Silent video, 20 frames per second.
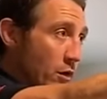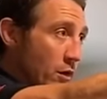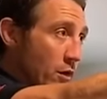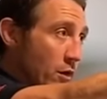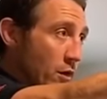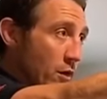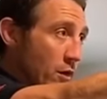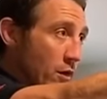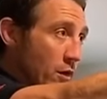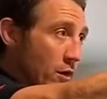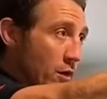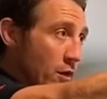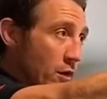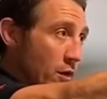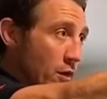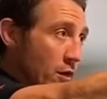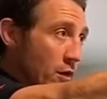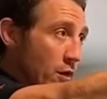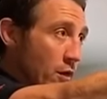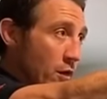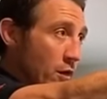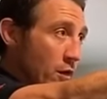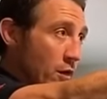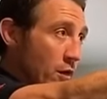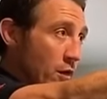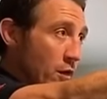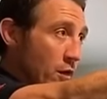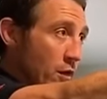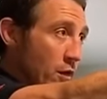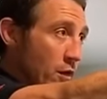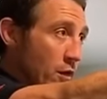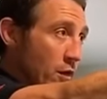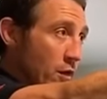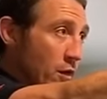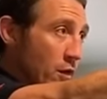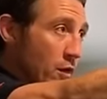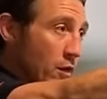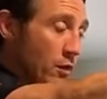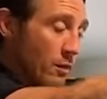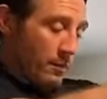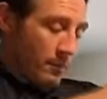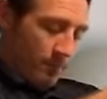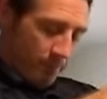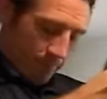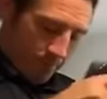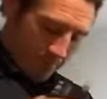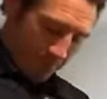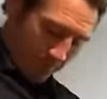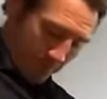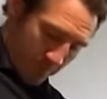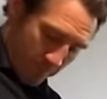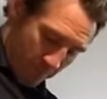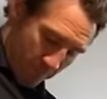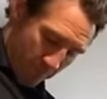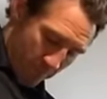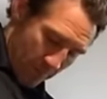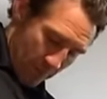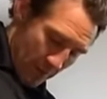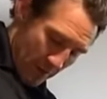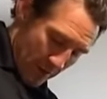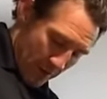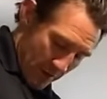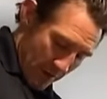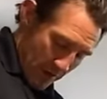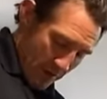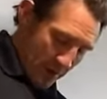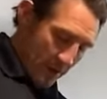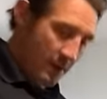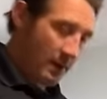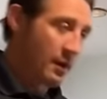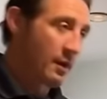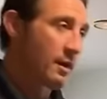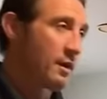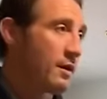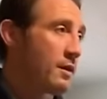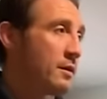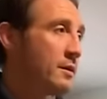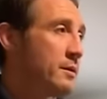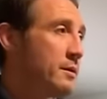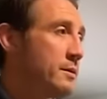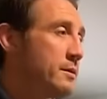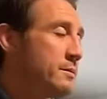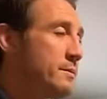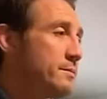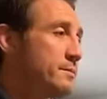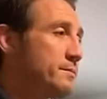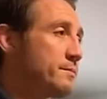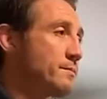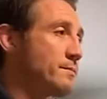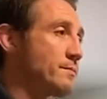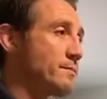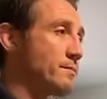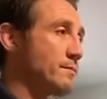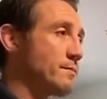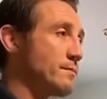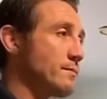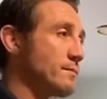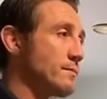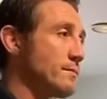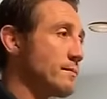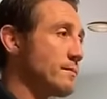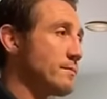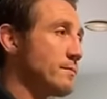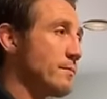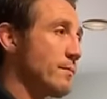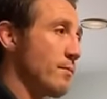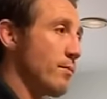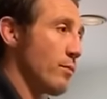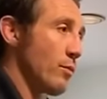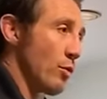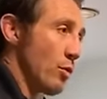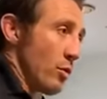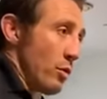Nothing is said.